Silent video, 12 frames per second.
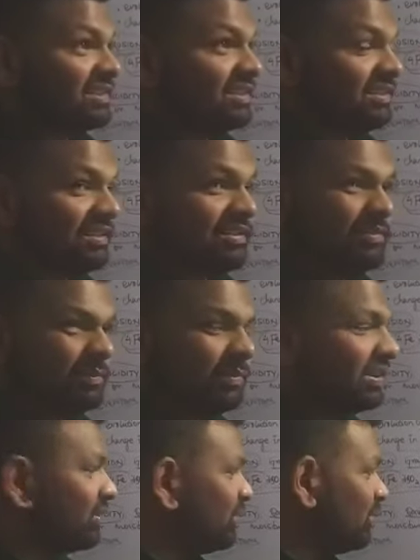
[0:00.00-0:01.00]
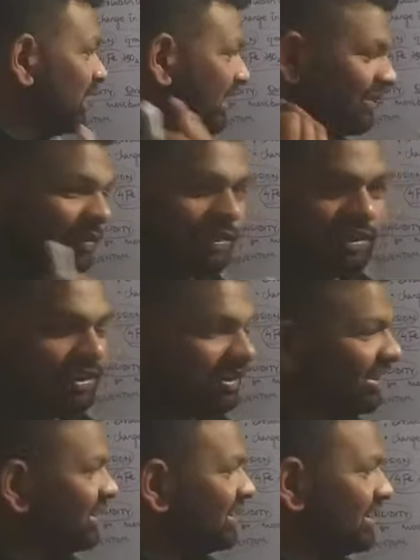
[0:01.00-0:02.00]
else, Bingo and all.
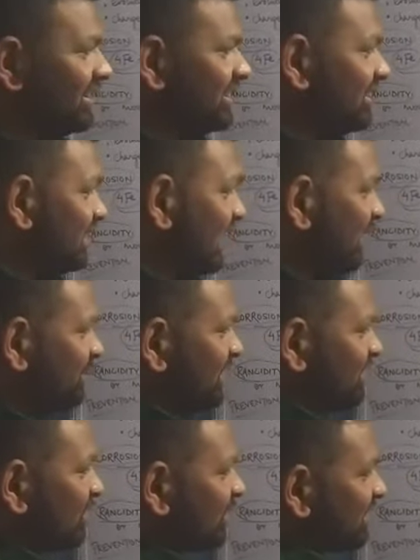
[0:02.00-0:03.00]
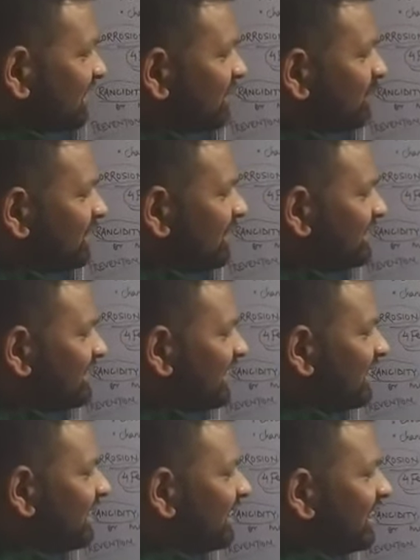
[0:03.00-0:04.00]
They have been successfully
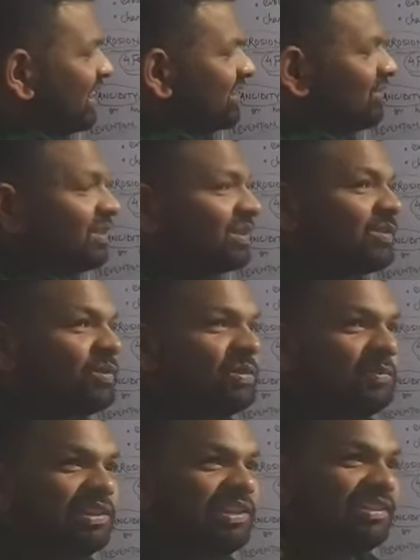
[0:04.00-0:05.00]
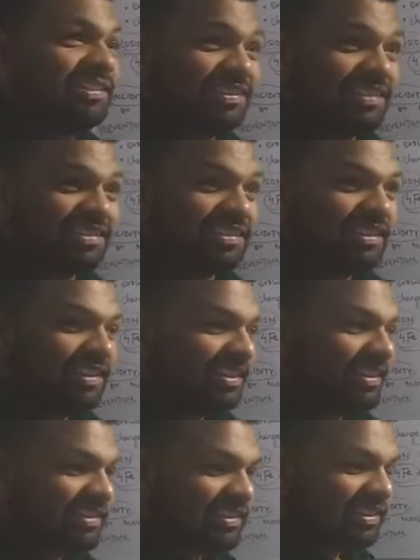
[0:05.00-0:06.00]
selling air for so many years,
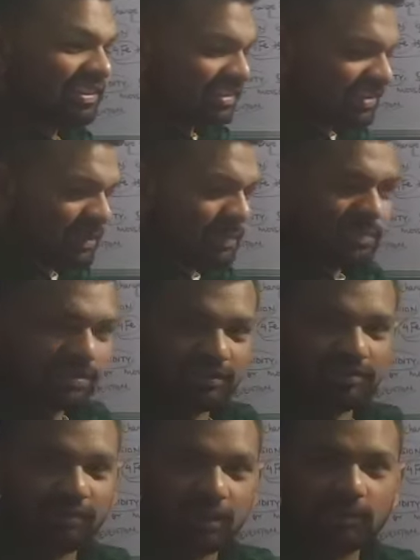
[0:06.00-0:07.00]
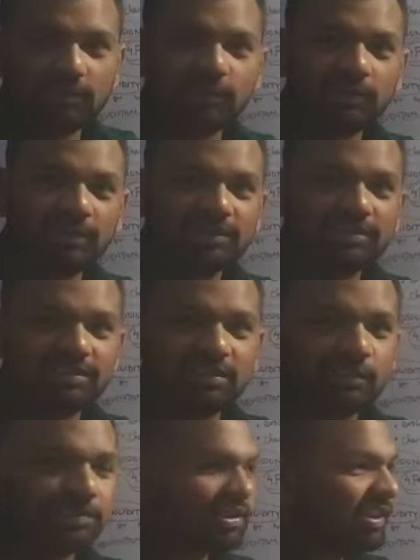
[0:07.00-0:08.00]
isn't it? Chips, we have so
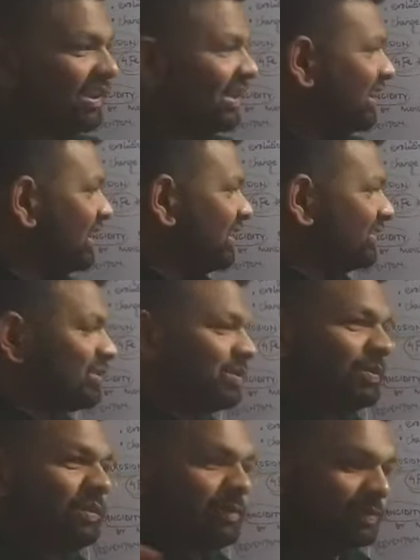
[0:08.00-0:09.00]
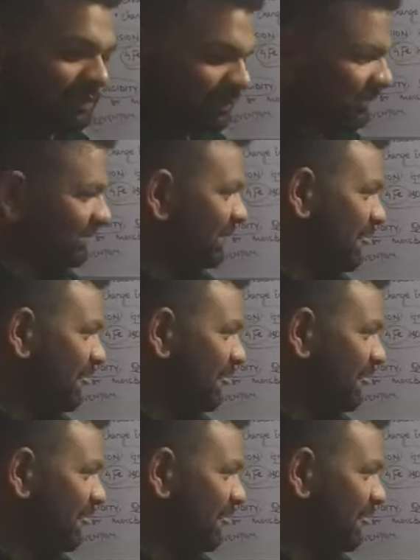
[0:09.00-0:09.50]
less chips and so